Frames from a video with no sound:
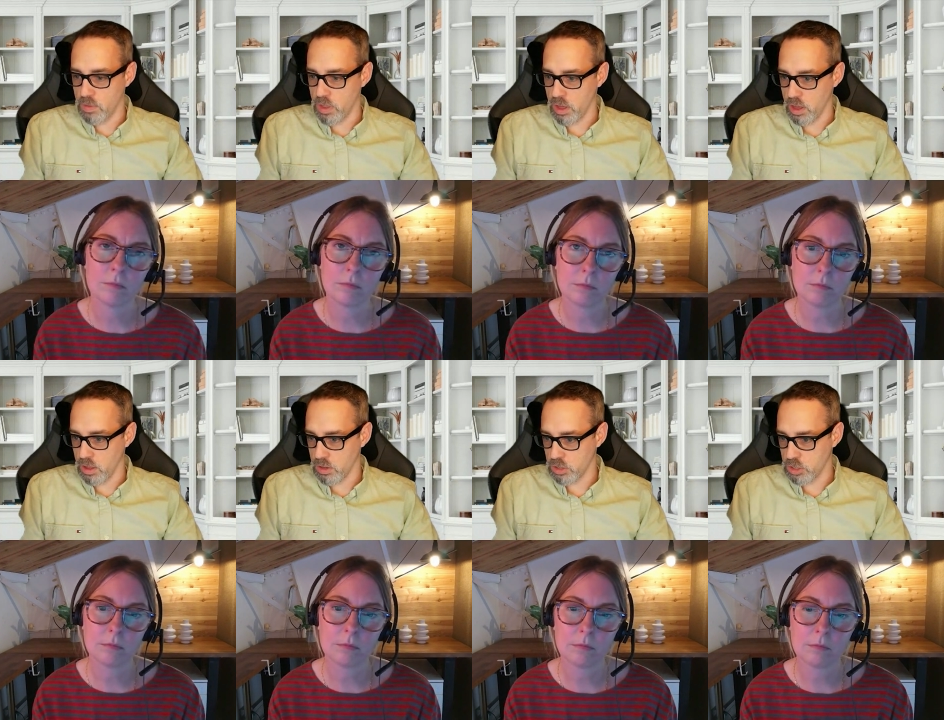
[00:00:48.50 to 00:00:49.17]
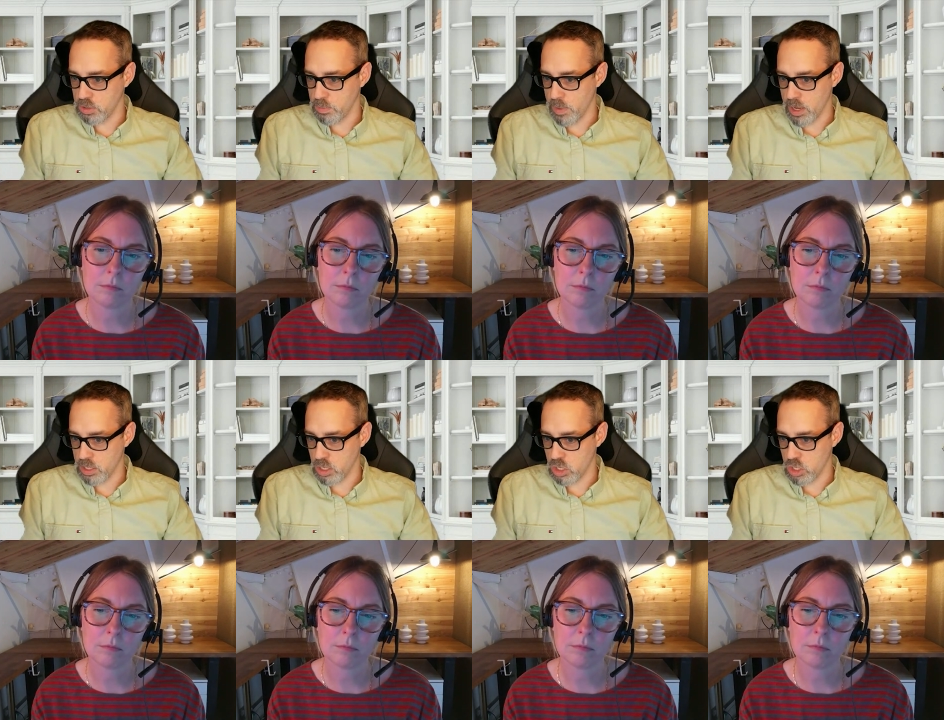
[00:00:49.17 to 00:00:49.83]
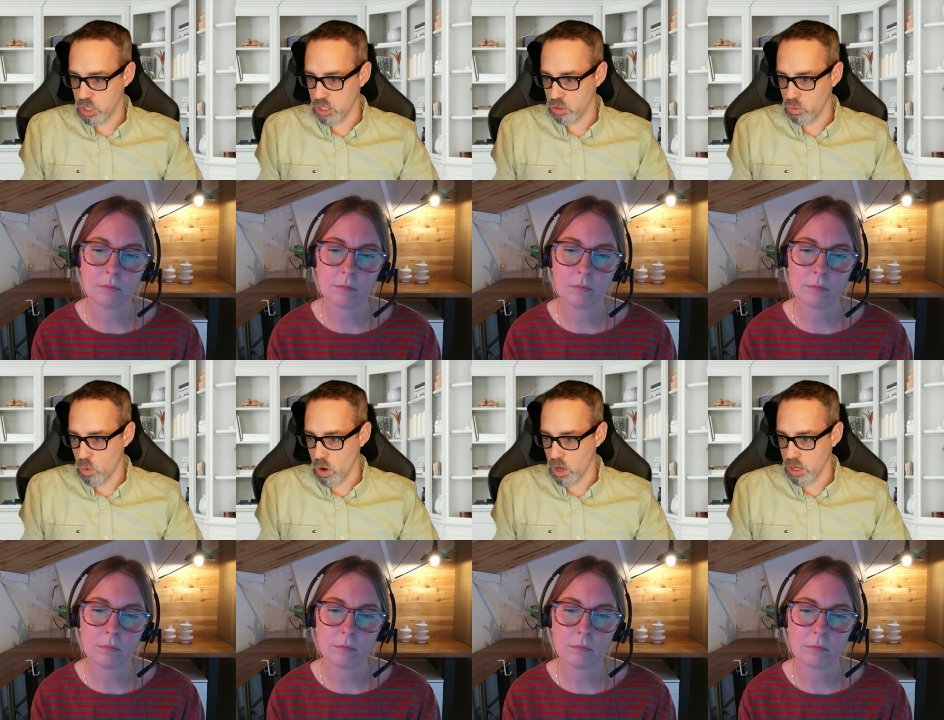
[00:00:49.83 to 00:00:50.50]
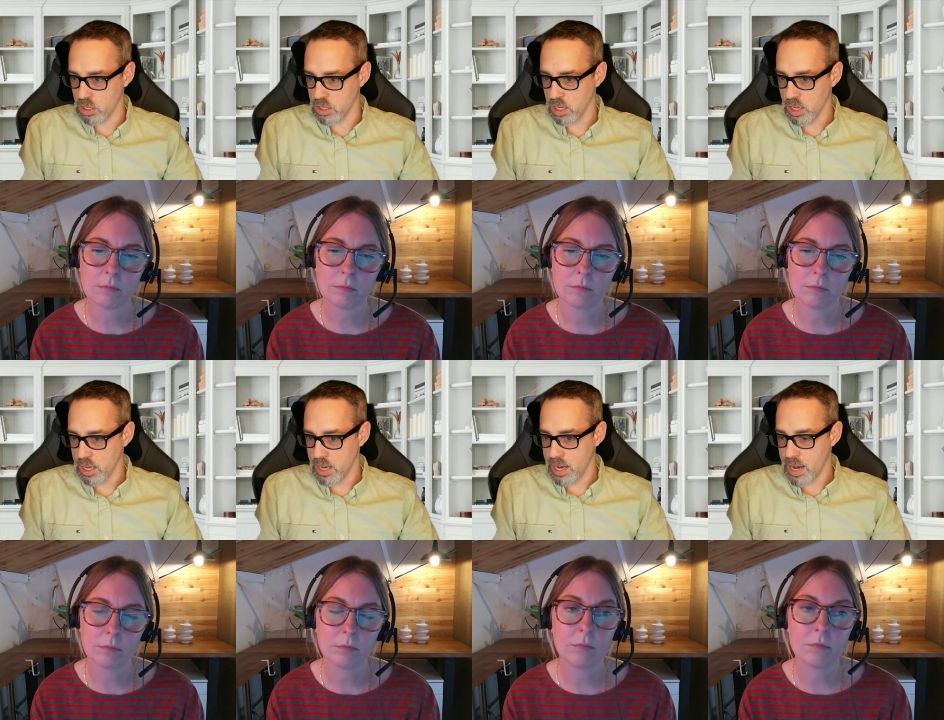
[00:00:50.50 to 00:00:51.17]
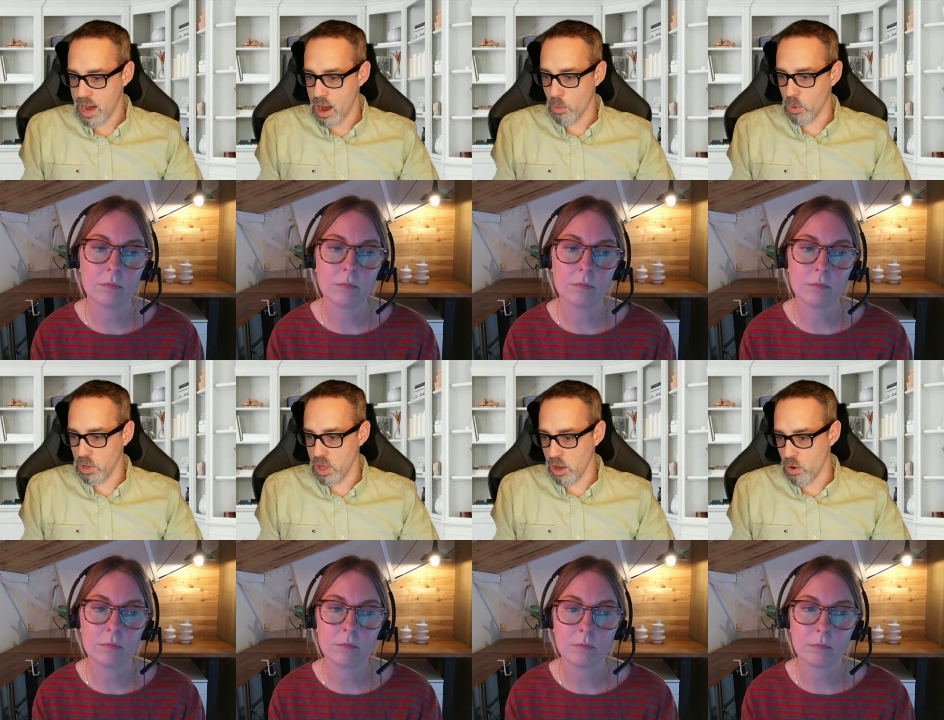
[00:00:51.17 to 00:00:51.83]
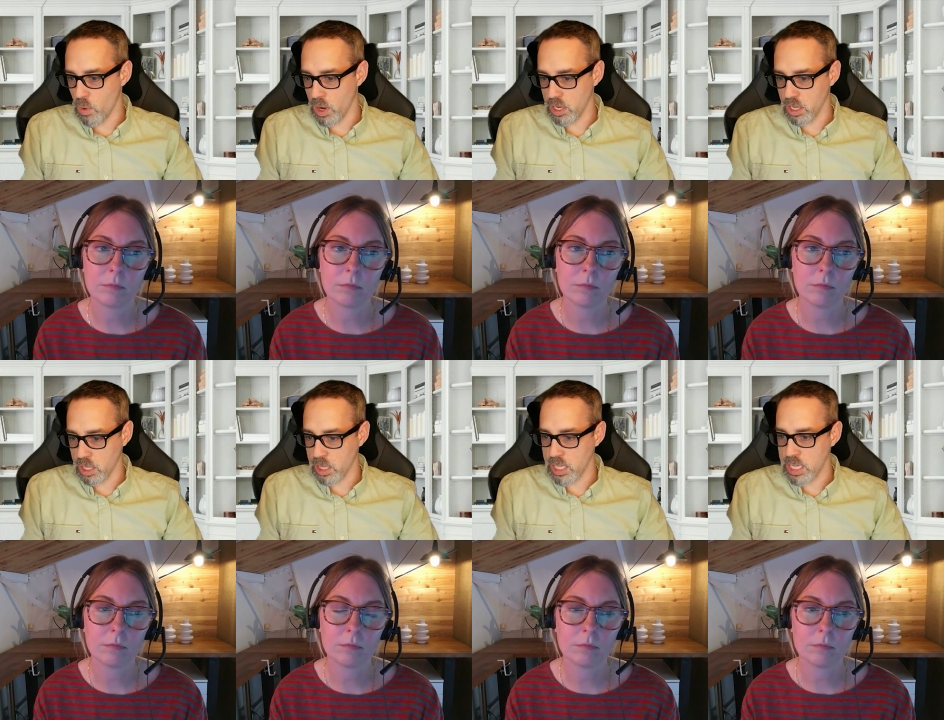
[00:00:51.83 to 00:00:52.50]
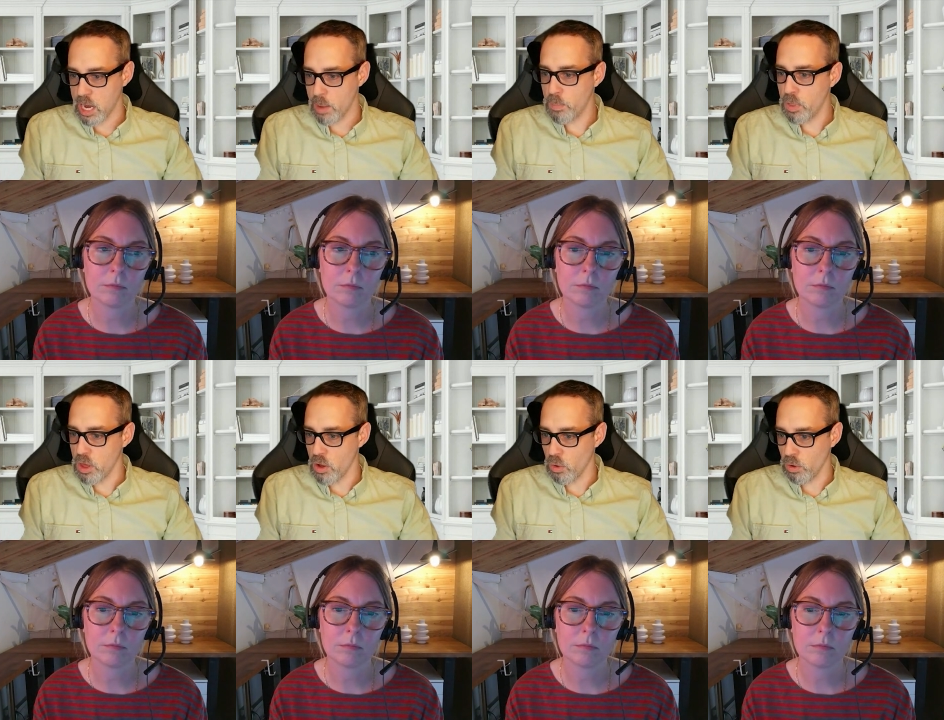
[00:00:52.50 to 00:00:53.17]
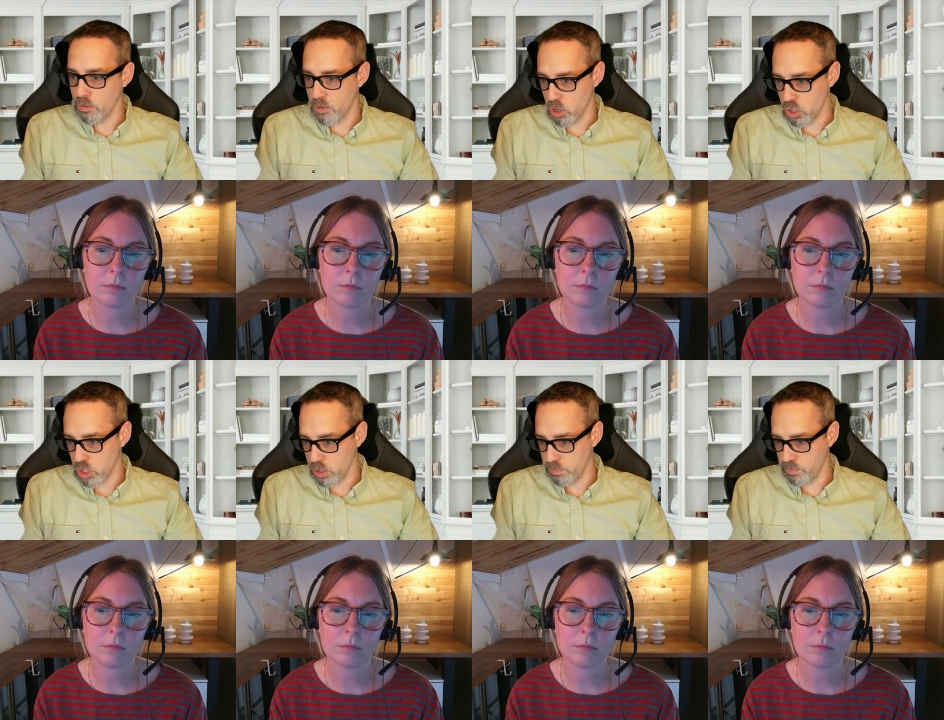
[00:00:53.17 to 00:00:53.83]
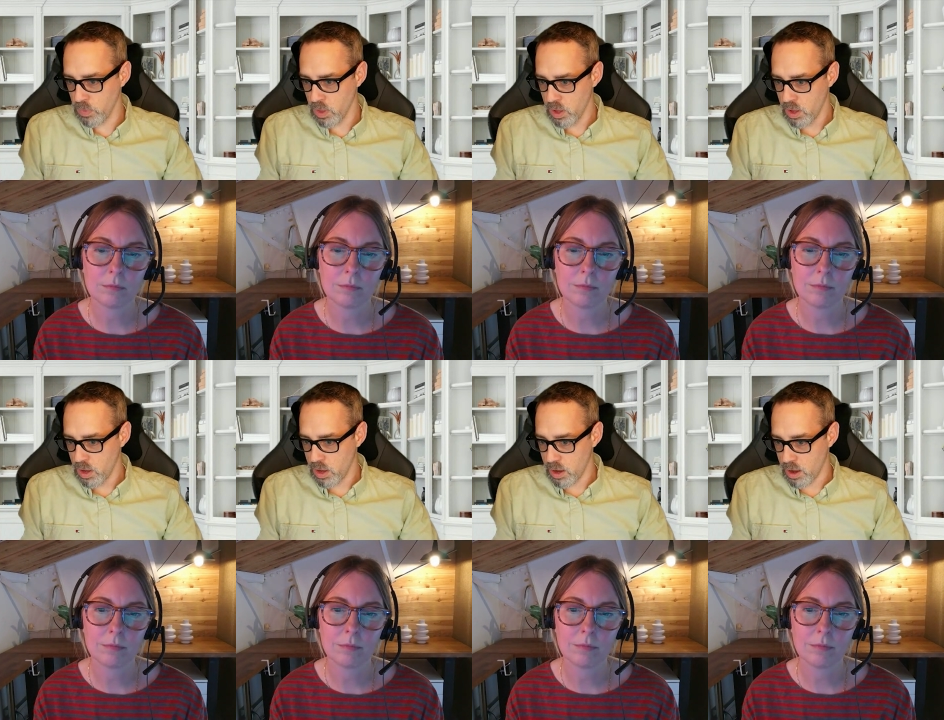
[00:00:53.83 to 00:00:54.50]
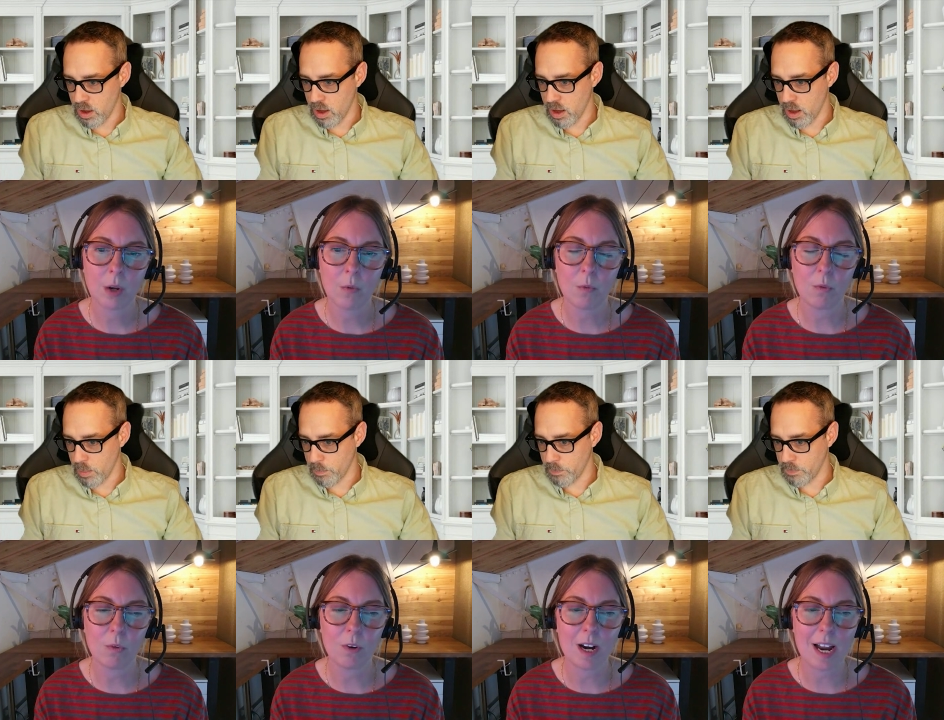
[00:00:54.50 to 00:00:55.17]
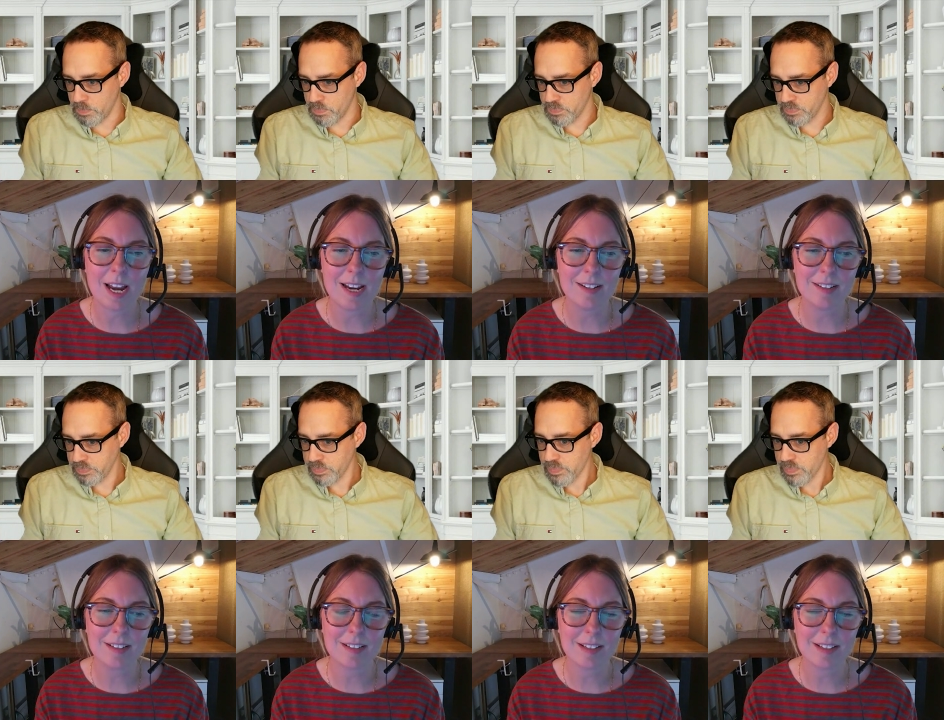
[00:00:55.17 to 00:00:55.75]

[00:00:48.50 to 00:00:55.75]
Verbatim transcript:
Speaker 1: of these messages was how are they going to clean up the old version um, right